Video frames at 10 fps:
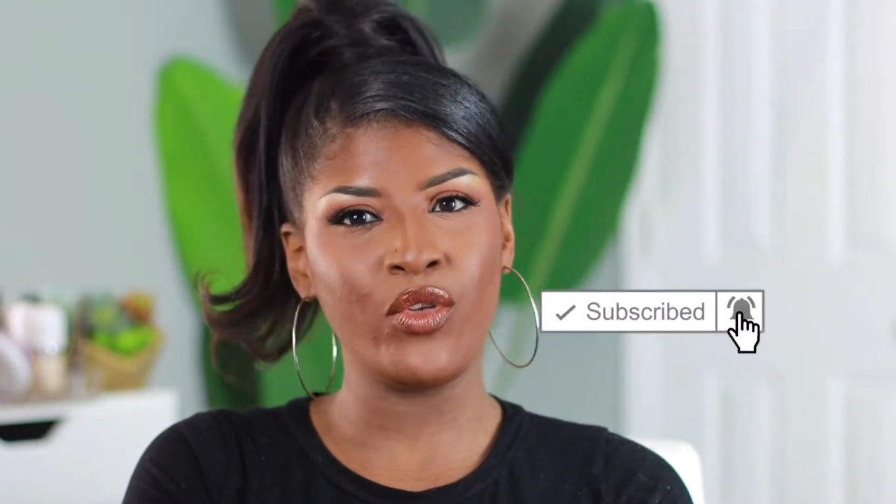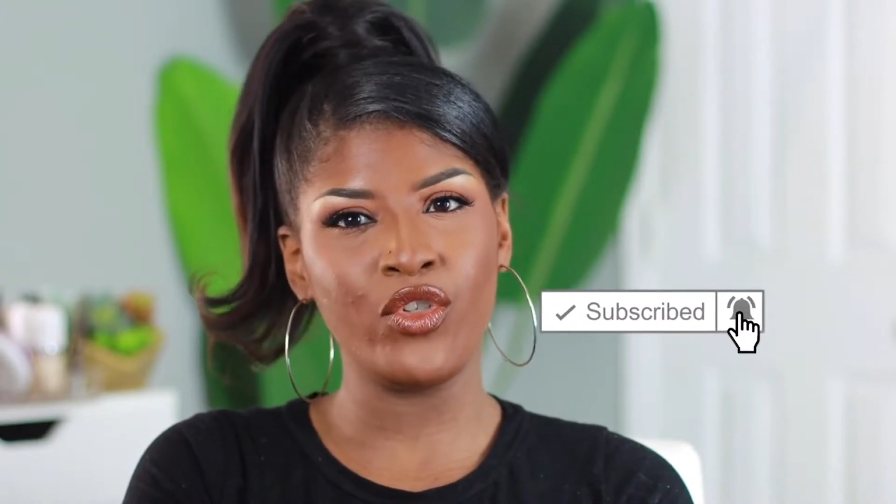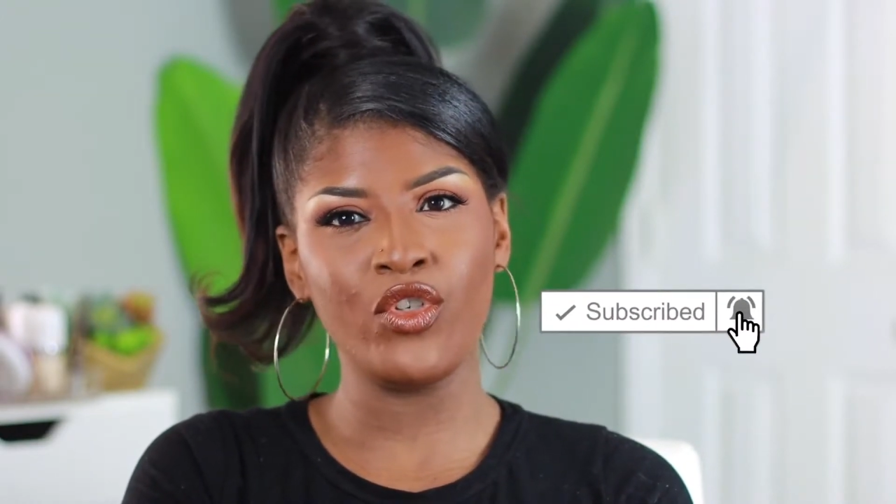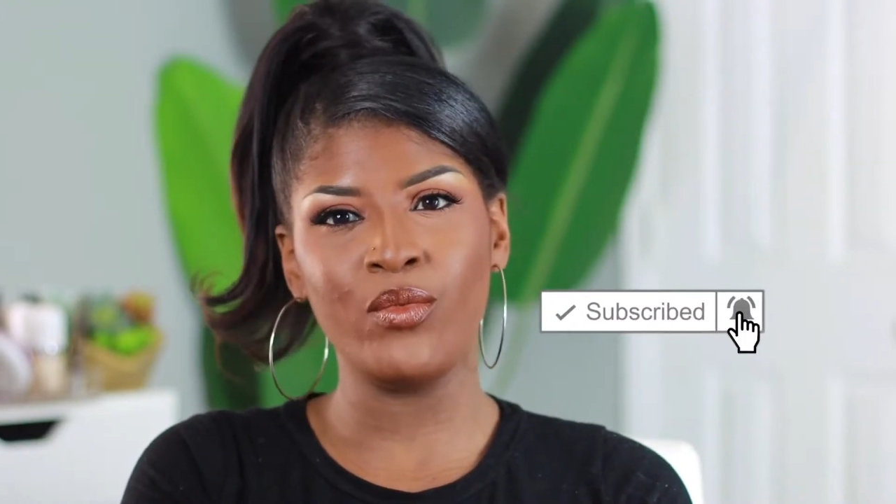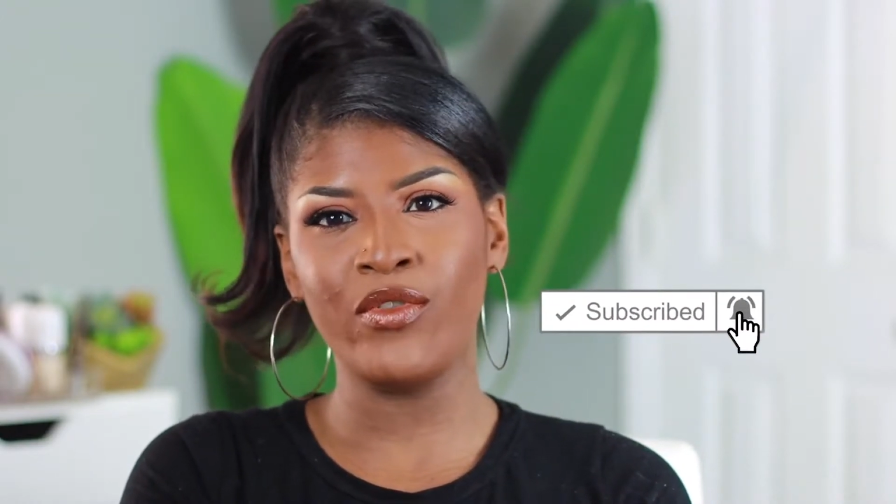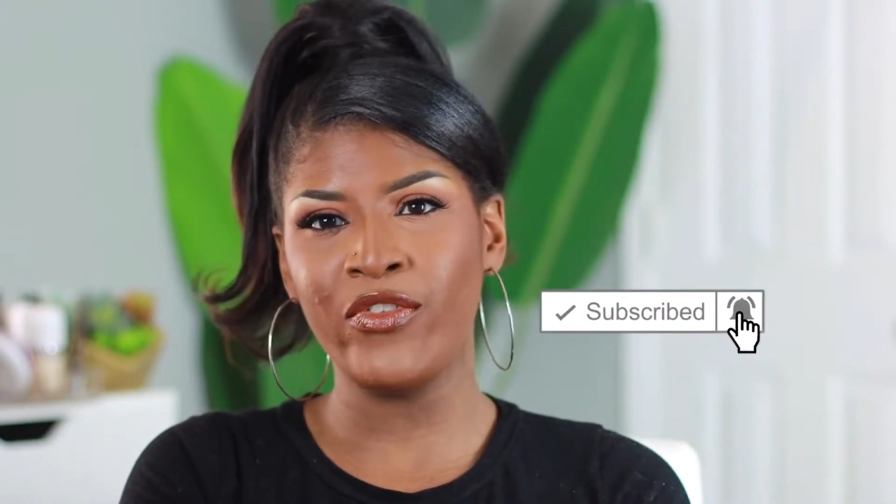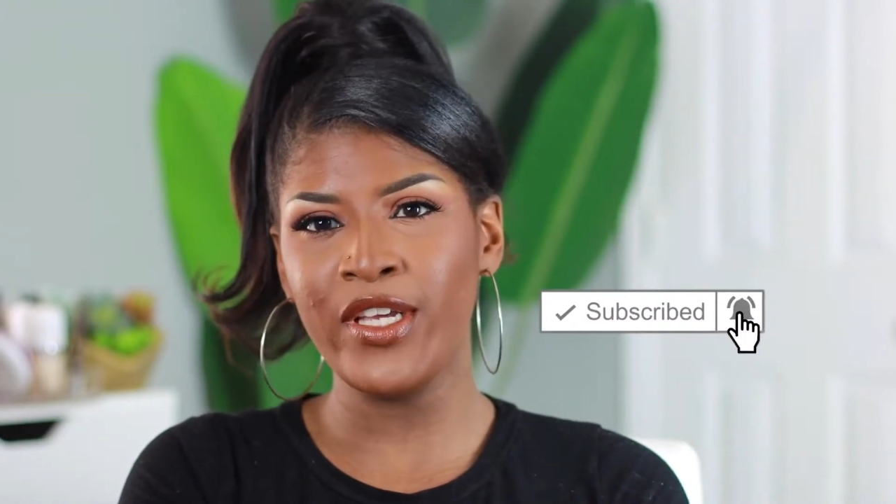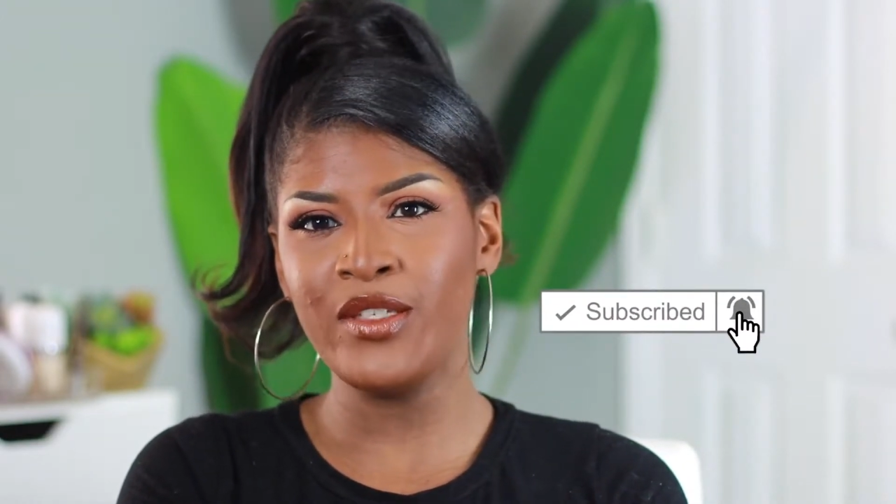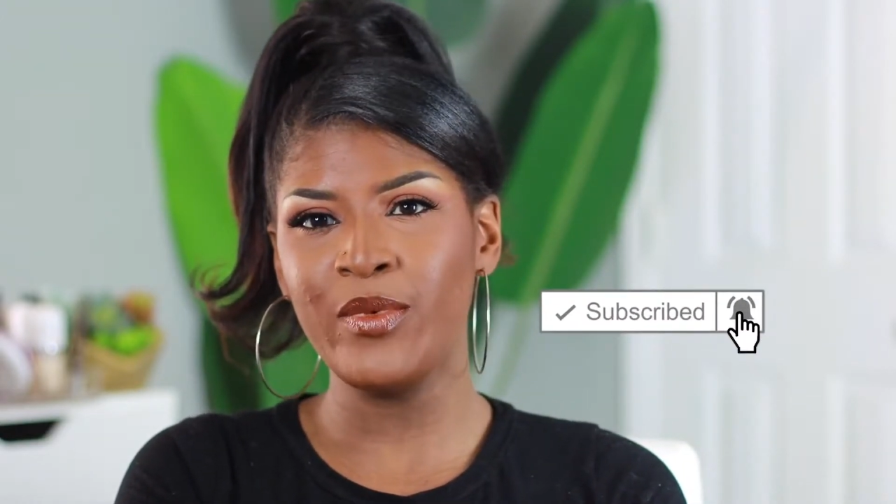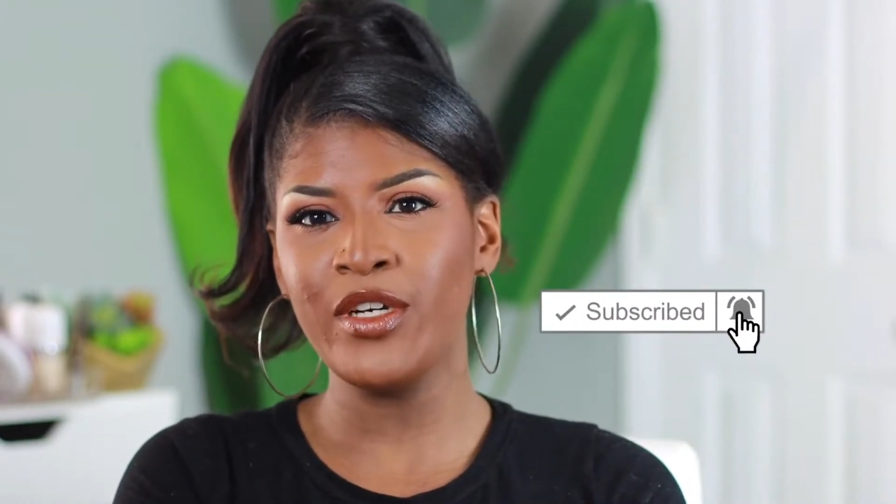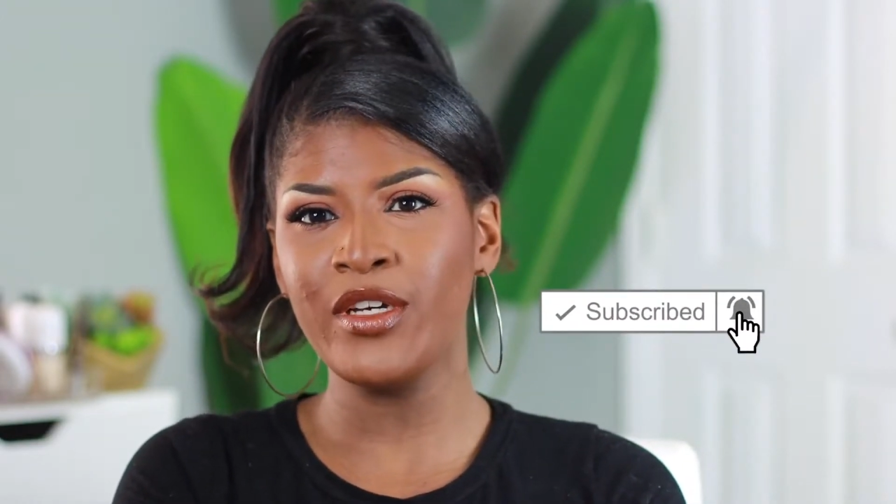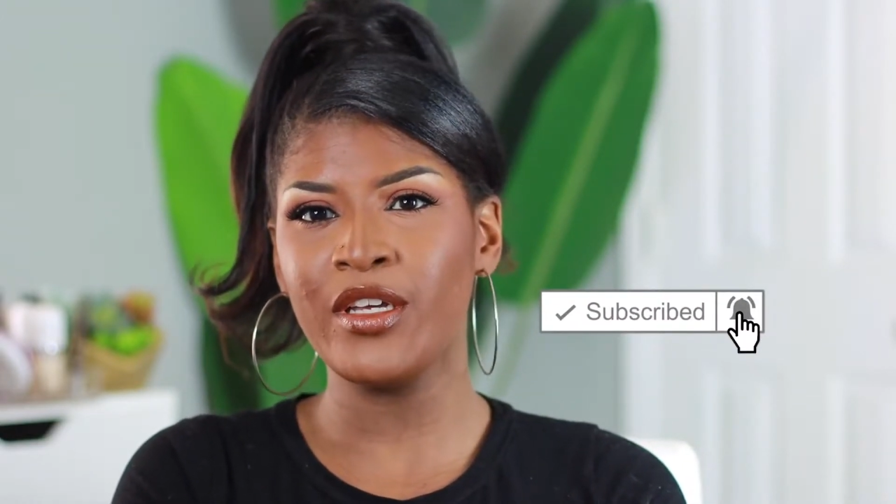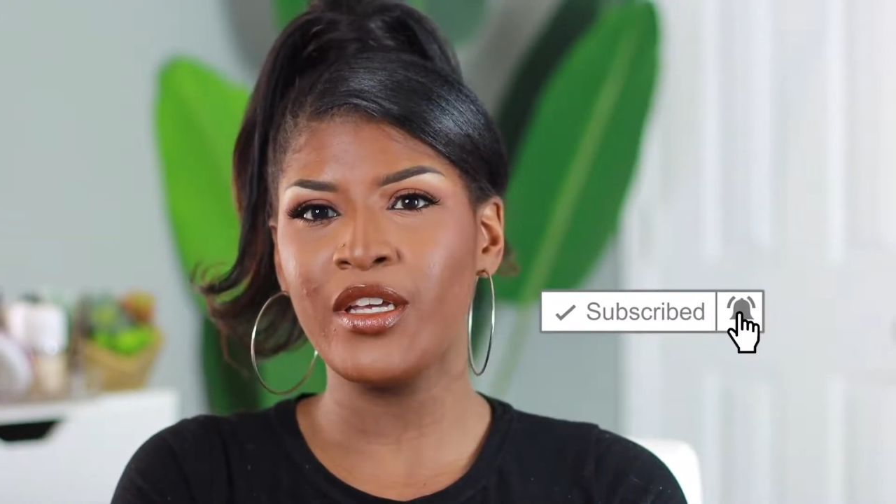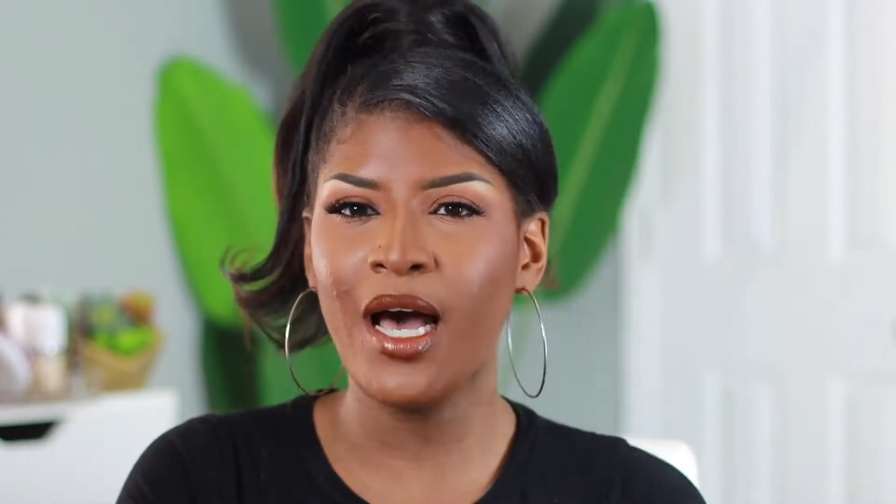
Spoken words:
YouTube, and Facebook.